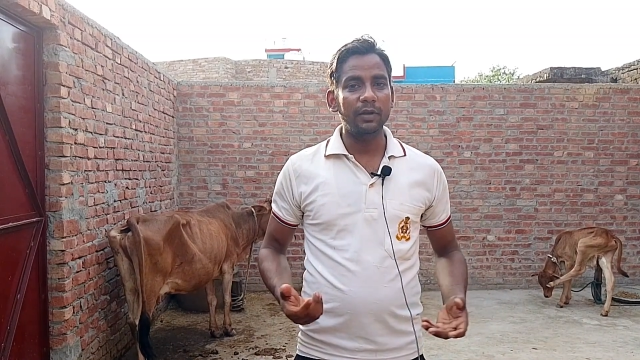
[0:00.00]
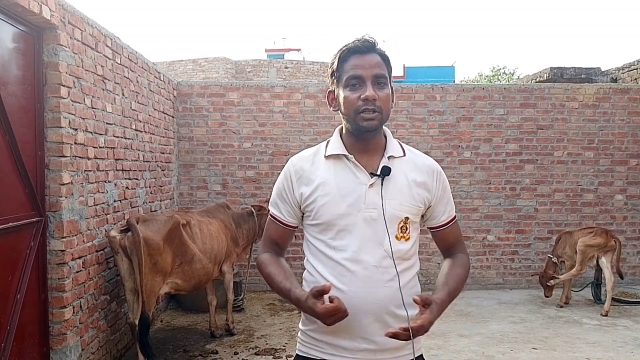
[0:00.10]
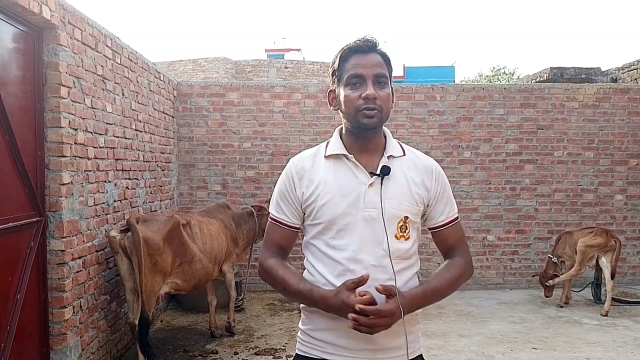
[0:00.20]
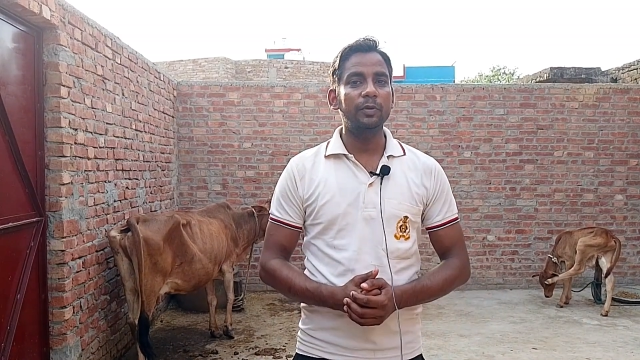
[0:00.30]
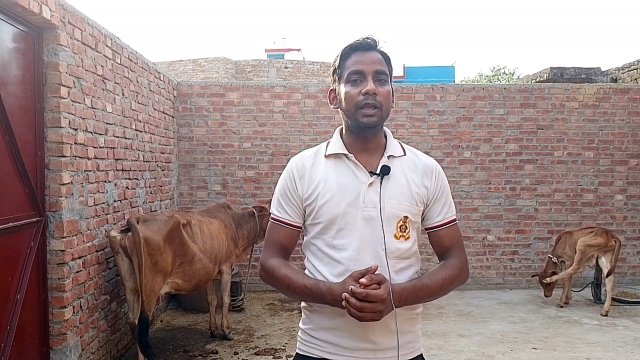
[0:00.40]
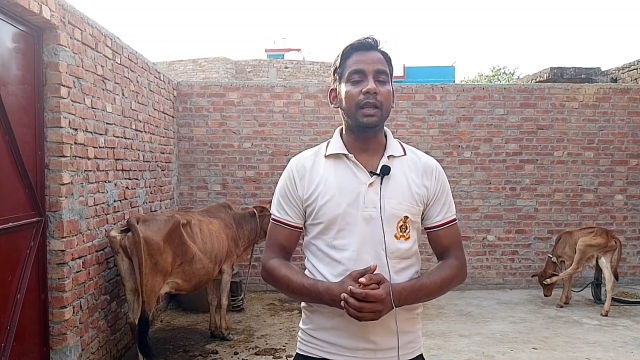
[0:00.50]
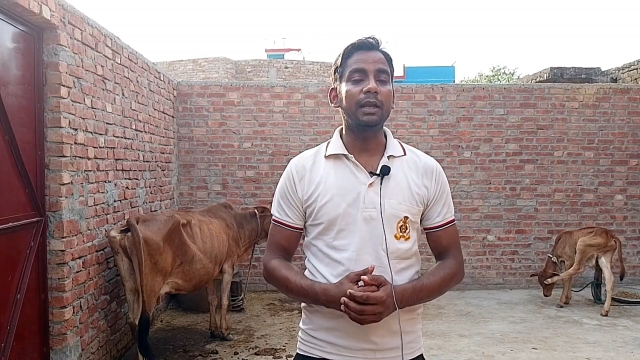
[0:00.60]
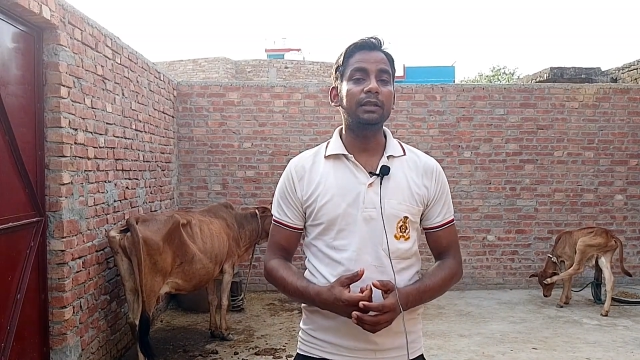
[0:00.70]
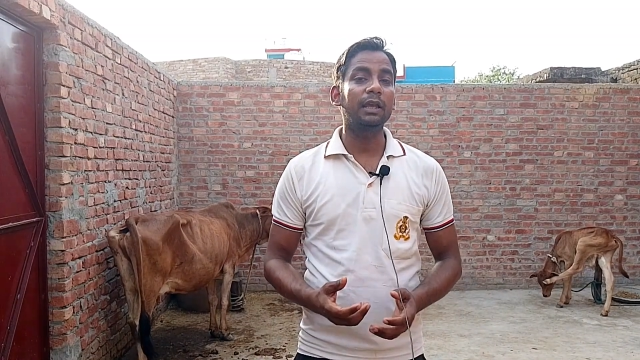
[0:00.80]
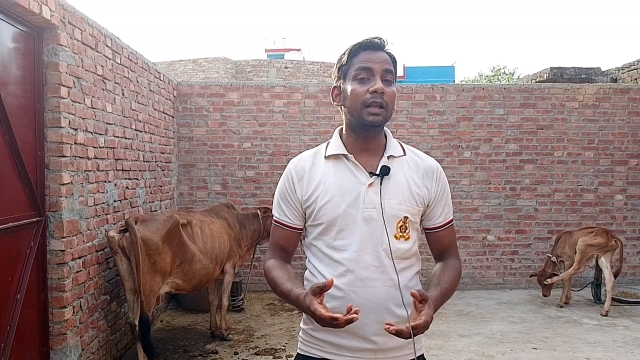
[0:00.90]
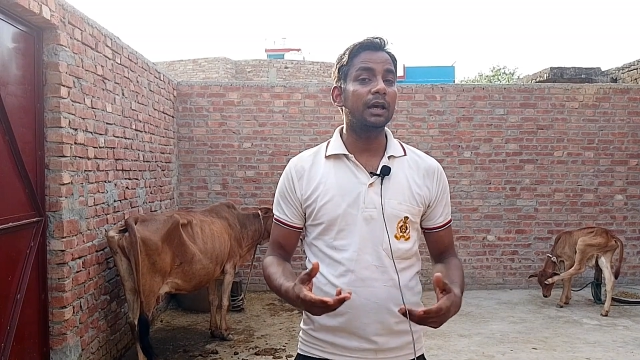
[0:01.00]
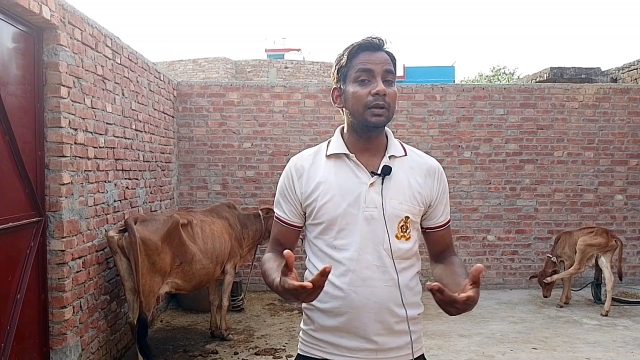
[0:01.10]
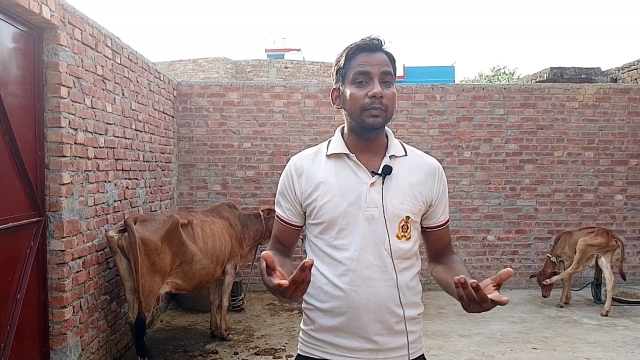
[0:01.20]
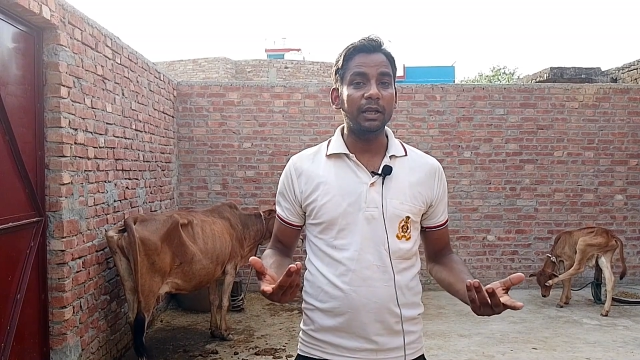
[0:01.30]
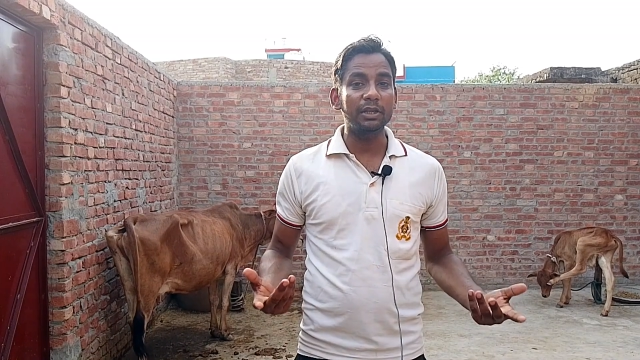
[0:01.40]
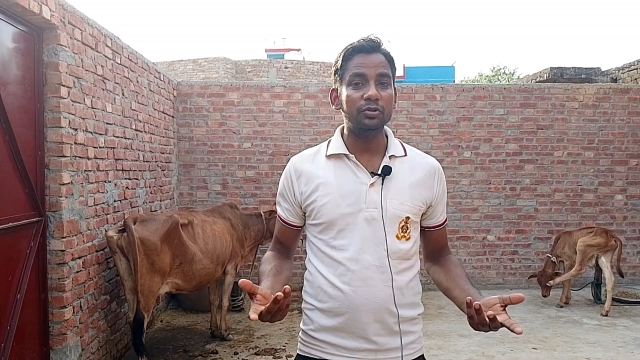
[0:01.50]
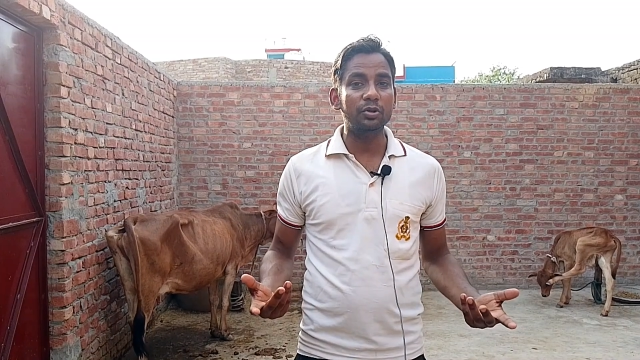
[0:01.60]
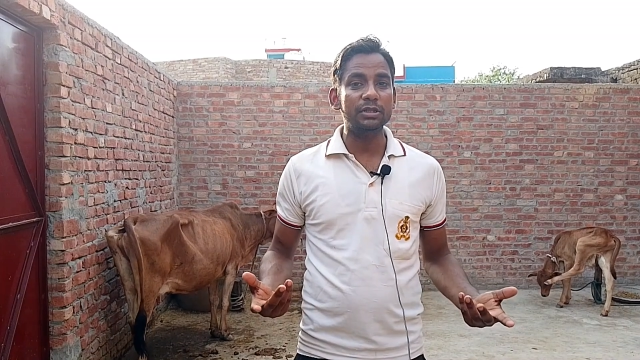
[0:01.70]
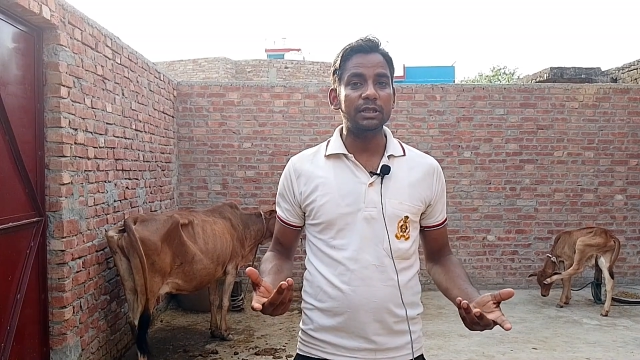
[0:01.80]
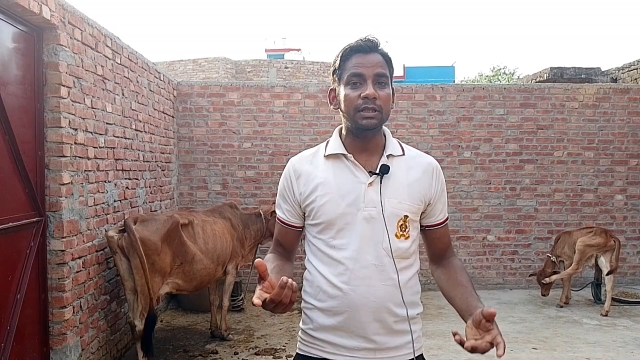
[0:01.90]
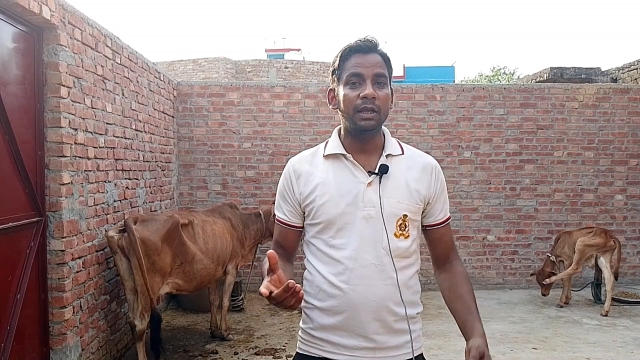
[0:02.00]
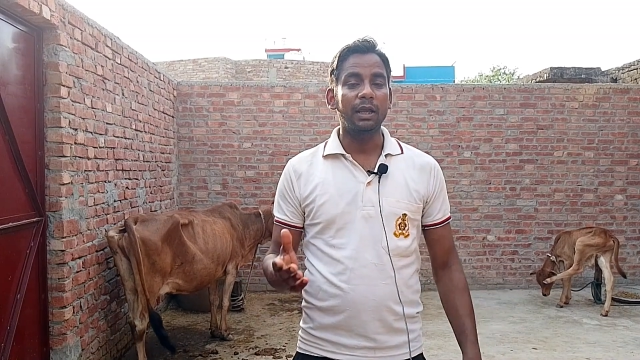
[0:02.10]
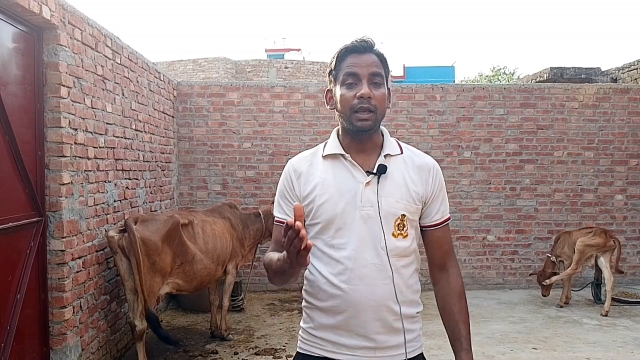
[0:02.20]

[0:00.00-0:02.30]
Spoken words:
best way, and there are many sources,